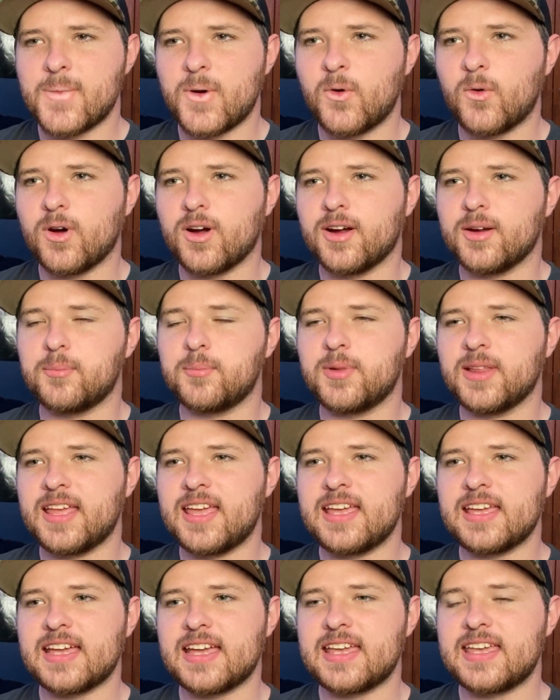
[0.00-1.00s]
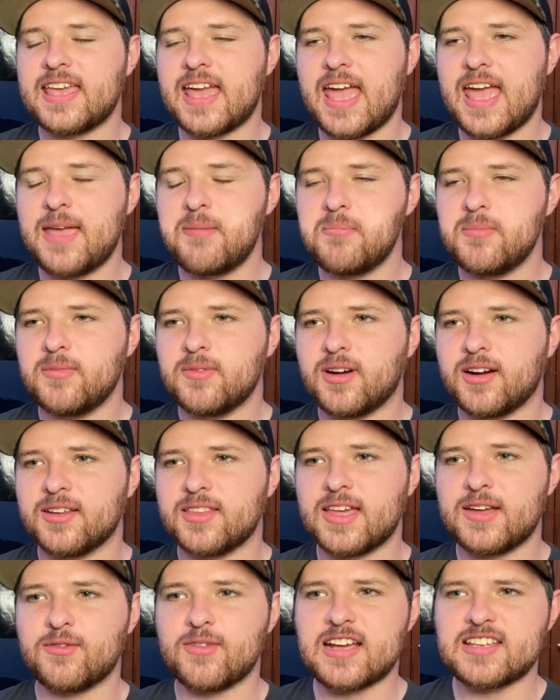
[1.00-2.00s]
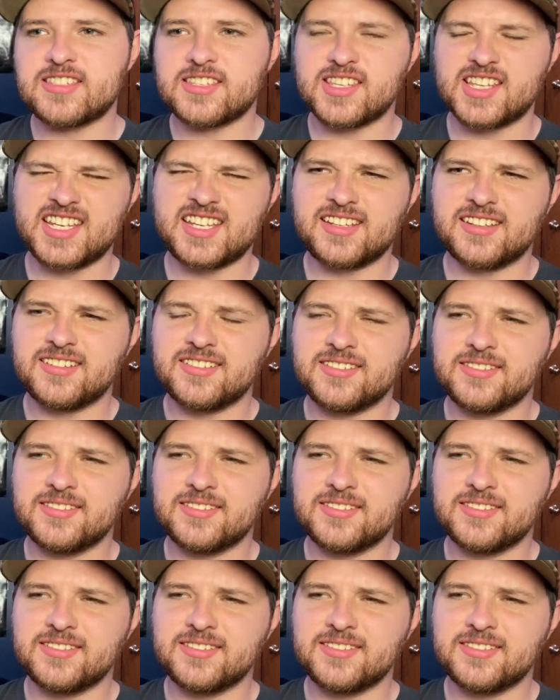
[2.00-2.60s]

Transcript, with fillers: Or playing a game? Are they wrestling?